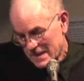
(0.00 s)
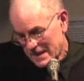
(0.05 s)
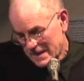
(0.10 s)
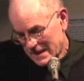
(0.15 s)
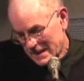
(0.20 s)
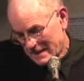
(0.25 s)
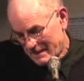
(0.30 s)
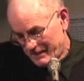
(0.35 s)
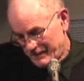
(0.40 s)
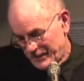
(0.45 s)

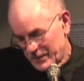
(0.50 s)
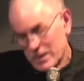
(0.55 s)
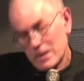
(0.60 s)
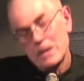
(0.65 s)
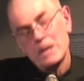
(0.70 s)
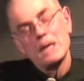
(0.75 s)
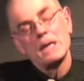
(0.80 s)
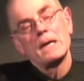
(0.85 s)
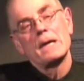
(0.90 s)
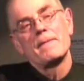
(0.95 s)

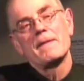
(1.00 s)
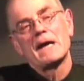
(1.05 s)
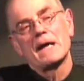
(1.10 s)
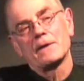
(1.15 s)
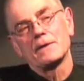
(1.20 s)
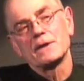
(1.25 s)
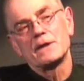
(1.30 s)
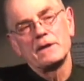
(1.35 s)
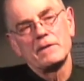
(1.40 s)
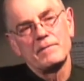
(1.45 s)
And
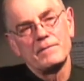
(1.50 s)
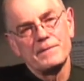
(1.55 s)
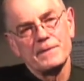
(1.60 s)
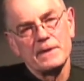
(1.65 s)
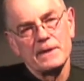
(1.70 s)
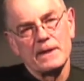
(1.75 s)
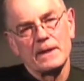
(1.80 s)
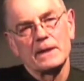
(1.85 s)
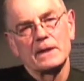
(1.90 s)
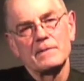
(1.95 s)
that
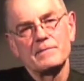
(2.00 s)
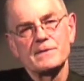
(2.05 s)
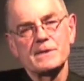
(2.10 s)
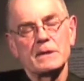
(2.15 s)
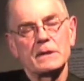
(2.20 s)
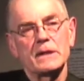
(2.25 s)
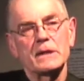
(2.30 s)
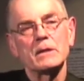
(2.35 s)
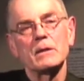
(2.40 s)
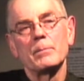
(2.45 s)
gives a
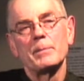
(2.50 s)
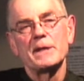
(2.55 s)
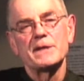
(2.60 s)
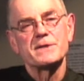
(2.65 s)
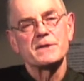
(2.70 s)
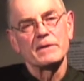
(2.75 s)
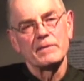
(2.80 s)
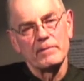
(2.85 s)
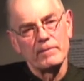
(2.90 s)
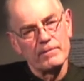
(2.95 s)
little bit
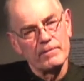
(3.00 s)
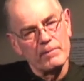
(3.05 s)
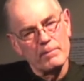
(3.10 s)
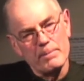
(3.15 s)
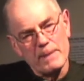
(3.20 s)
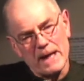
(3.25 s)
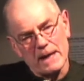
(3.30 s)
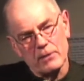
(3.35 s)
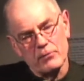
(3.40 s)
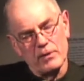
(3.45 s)
of
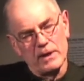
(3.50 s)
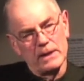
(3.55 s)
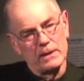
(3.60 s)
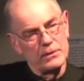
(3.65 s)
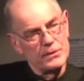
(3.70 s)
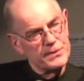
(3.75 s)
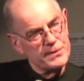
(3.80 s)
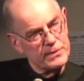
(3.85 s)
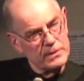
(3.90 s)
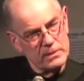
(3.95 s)

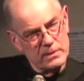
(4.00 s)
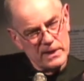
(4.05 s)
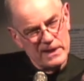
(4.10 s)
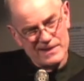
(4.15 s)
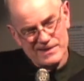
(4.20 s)
background to it.